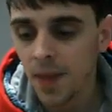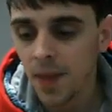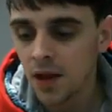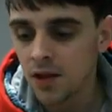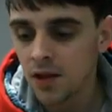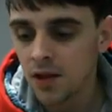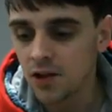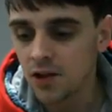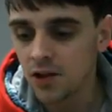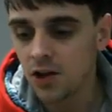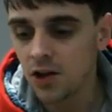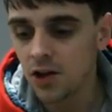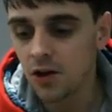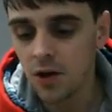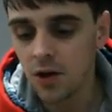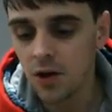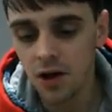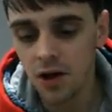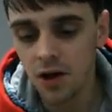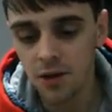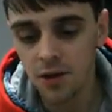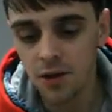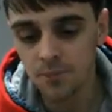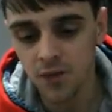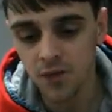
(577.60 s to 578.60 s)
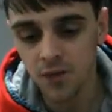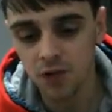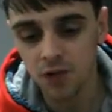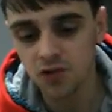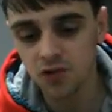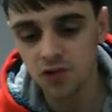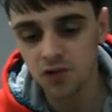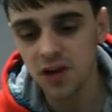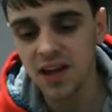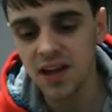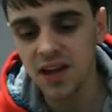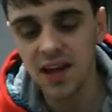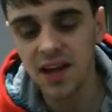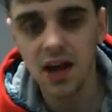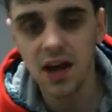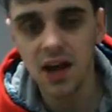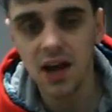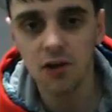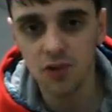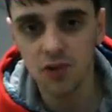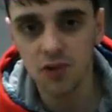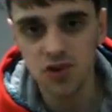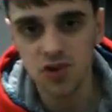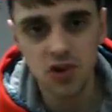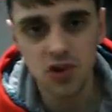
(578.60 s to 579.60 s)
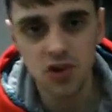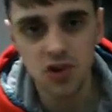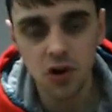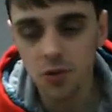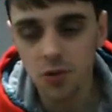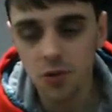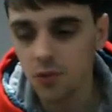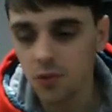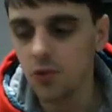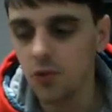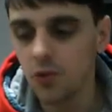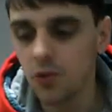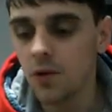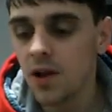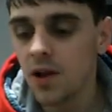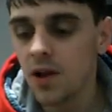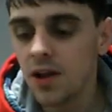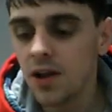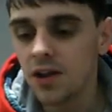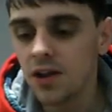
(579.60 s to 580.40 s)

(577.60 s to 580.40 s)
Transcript: I'm trying to get out of a job, or,